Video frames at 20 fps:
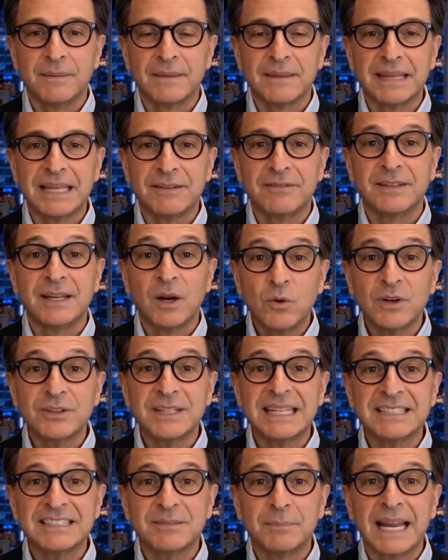Even though
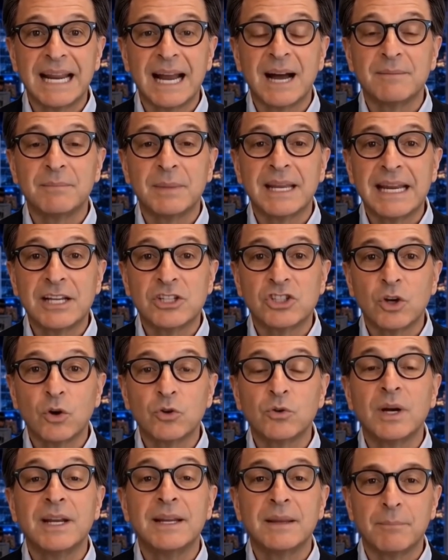elites may have many
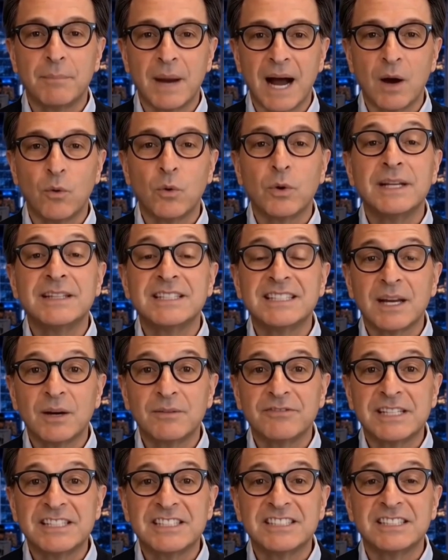children, power
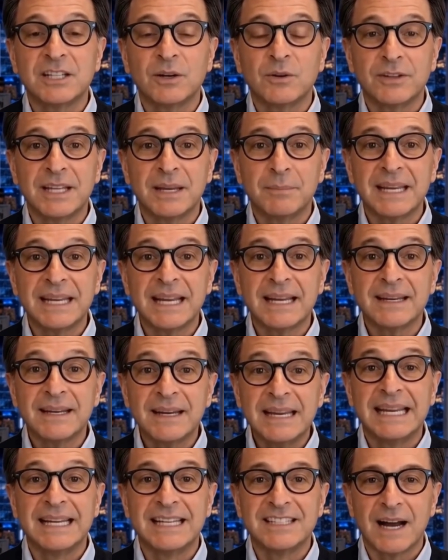itself is still limited.
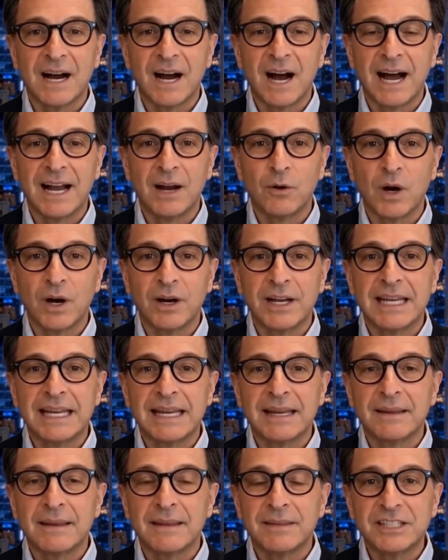It is a hierarchy.